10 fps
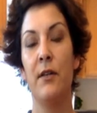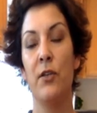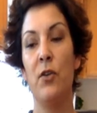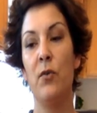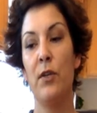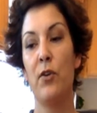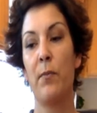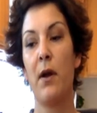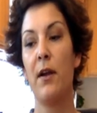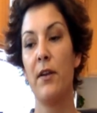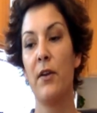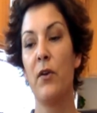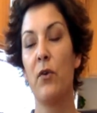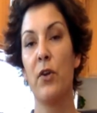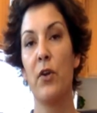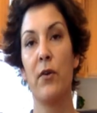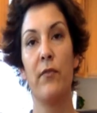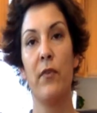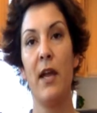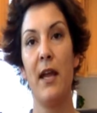you and your partner or your
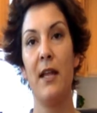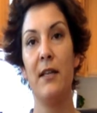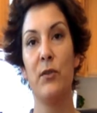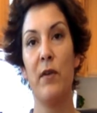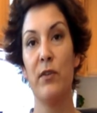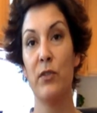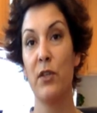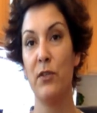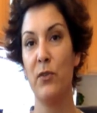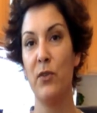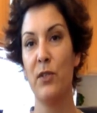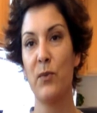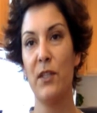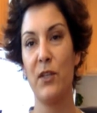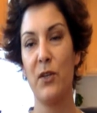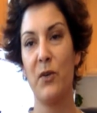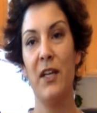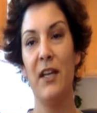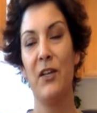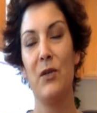friend, whoever's going to do this with you,
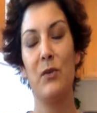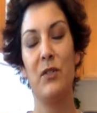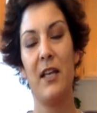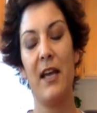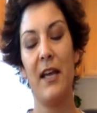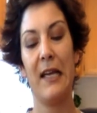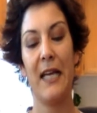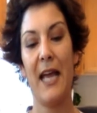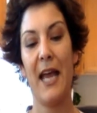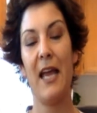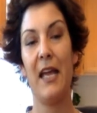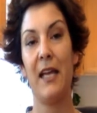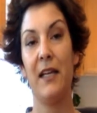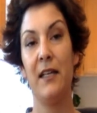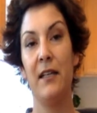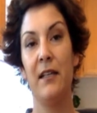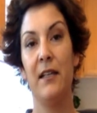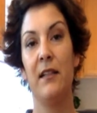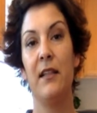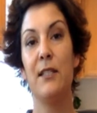you say, hey,
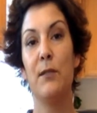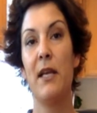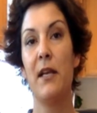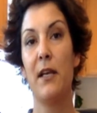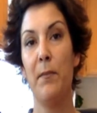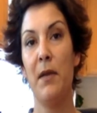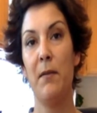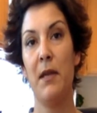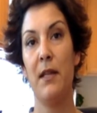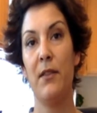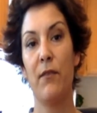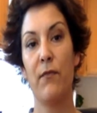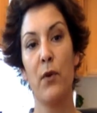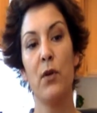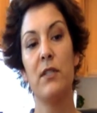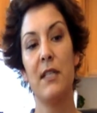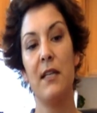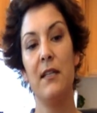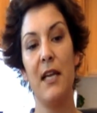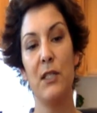let's make a commitment. The first
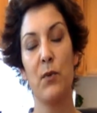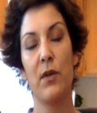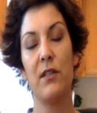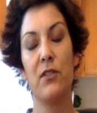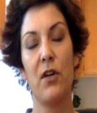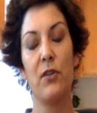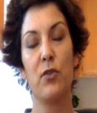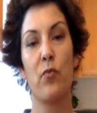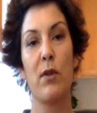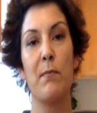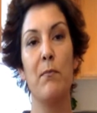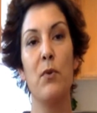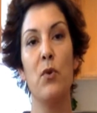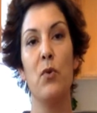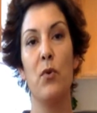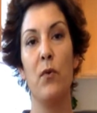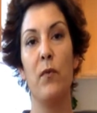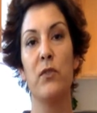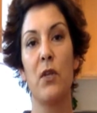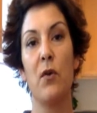10 days, we're going to start to
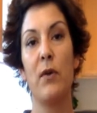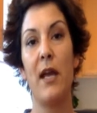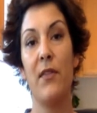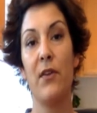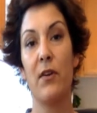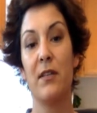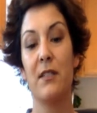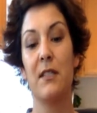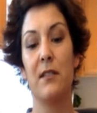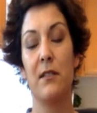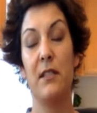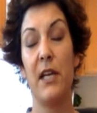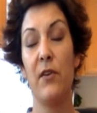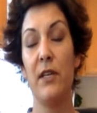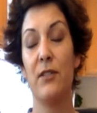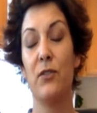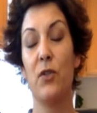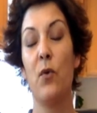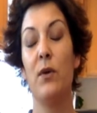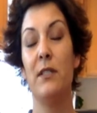remove. So Heather, because dairy is
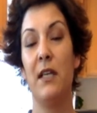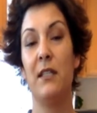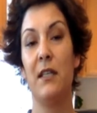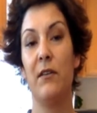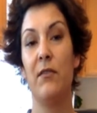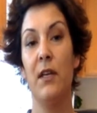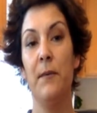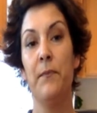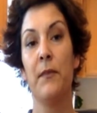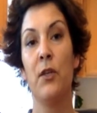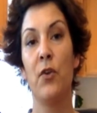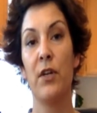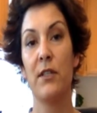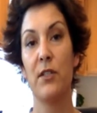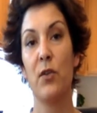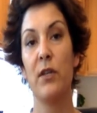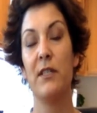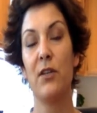so addictive, you're going to slowly